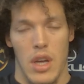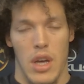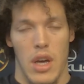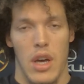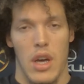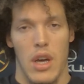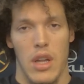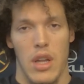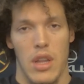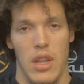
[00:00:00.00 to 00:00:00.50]

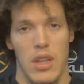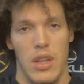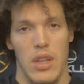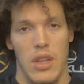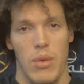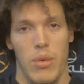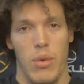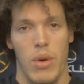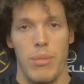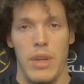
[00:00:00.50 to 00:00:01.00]
Uh, they
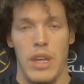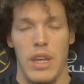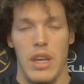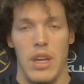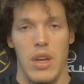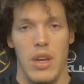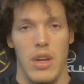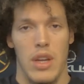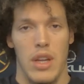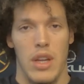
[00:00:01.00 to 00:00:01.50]
want me
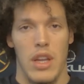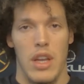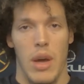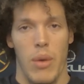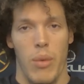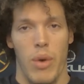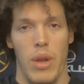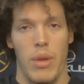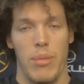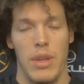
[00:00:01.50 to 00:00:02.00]
here, and I
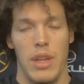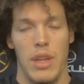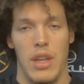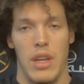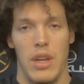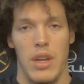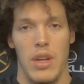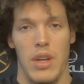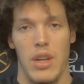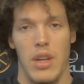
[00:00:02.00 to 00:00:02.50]
want to be
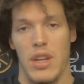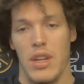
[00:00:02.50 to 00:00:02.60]
here.